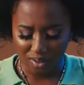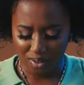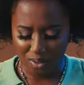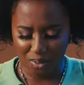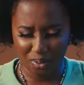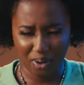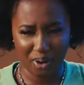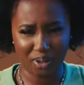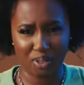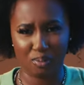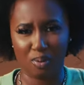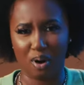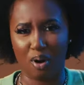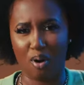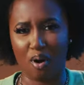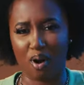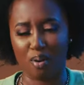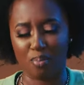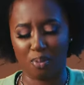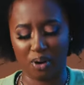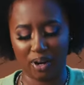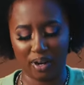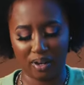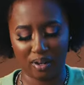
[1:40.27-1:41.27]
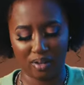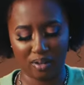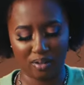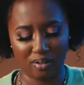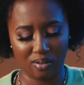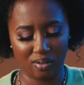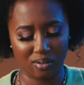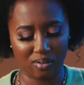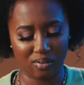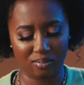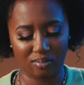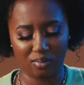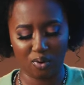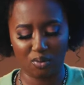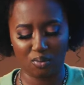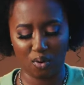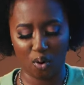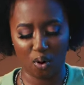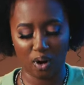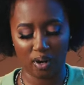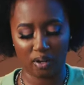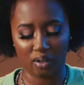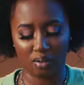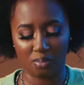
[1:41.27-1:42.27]
Who cares about heartbreak? Move
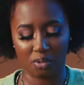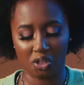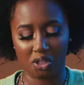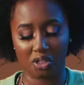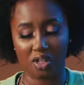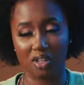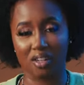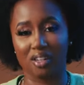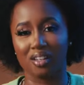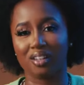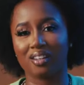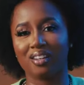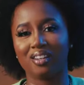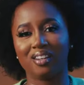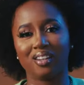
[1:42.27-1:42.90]
on. I'm just kidding.